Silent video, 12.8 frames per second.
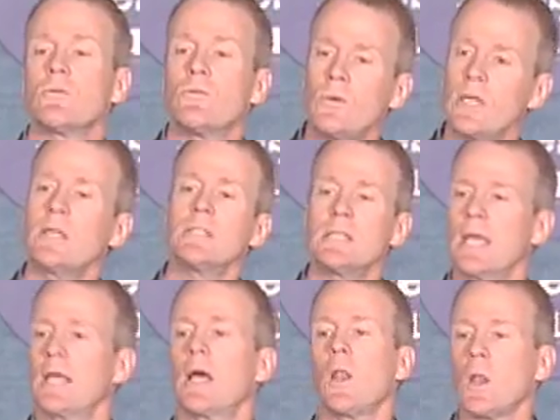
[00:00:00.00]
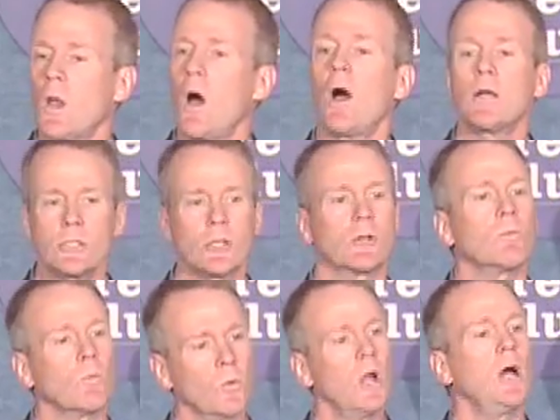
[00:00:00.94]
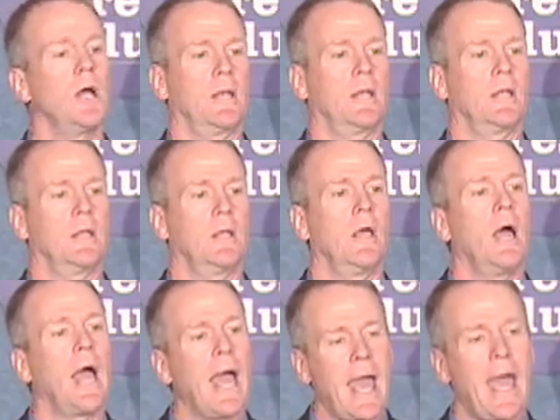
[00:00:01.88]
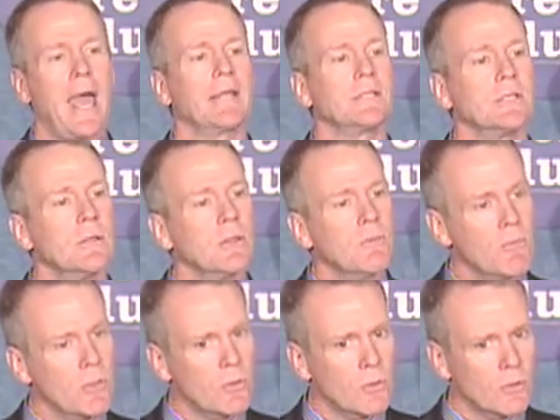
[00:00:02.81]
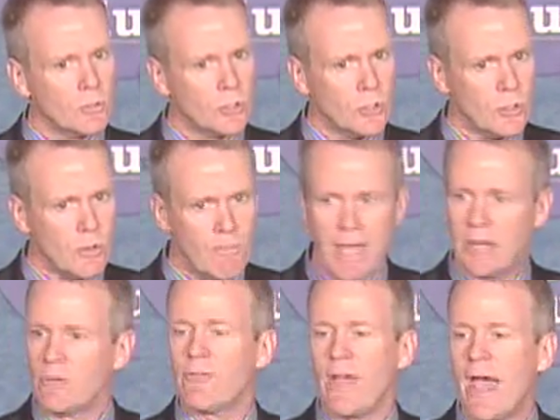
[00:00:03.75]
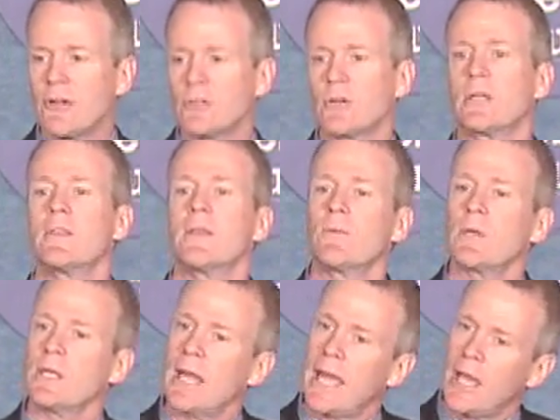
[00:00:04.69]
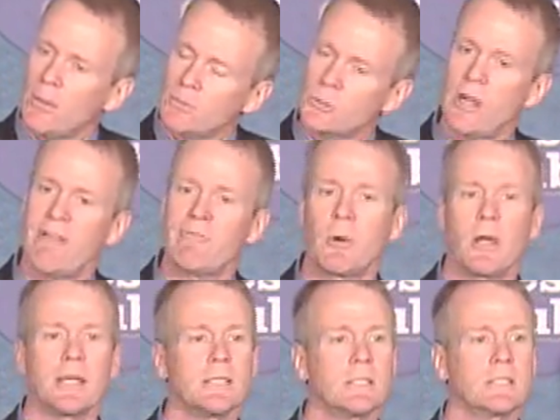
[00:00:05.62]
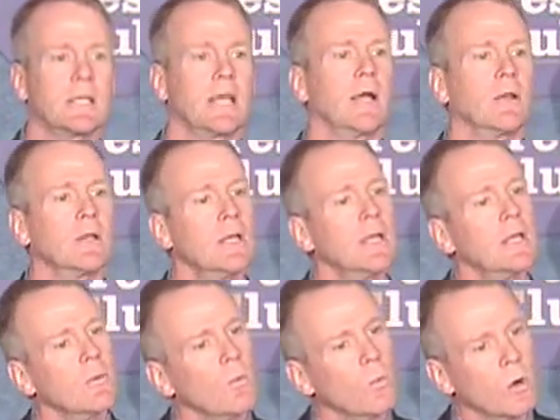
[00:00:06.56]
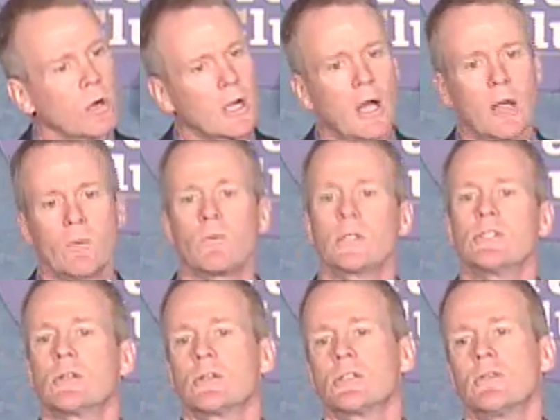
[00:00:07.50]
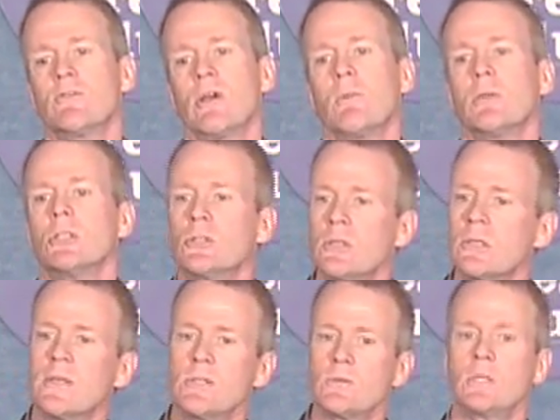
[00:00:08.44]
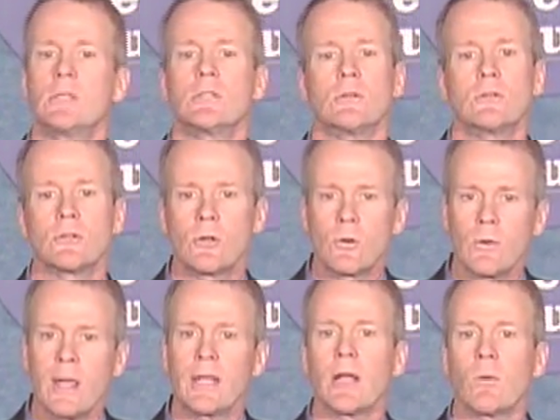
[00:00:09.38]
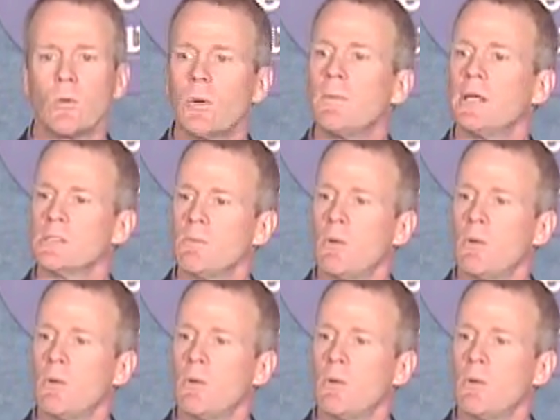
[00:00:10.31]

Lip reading: if we could take a long-term run at the manufacturing, then we can help drive prices down, work on research development, do the things we need to do to create a robust